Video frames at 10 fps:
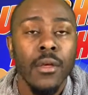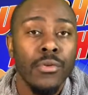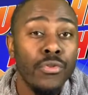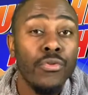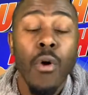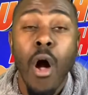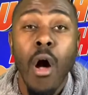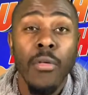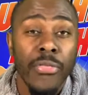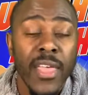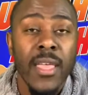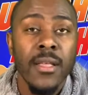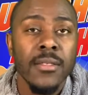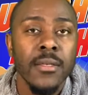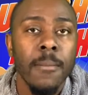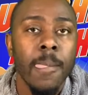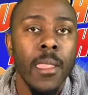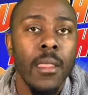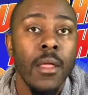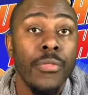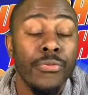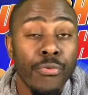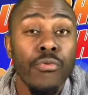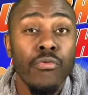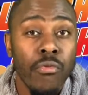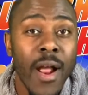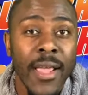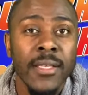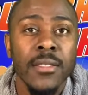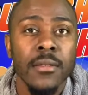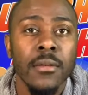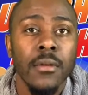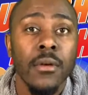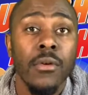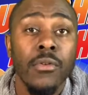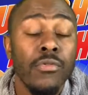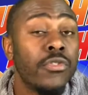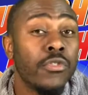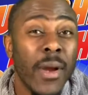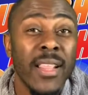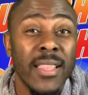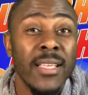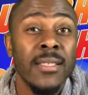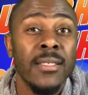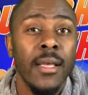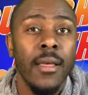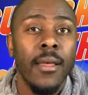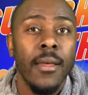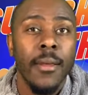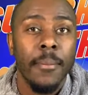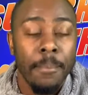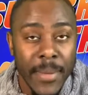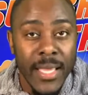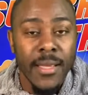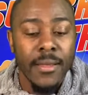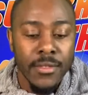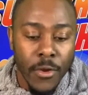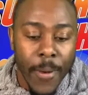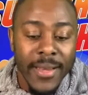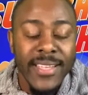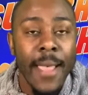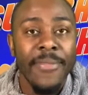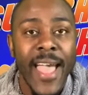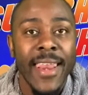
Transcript: do all things through Christ who strengthens me. So go ahead and type that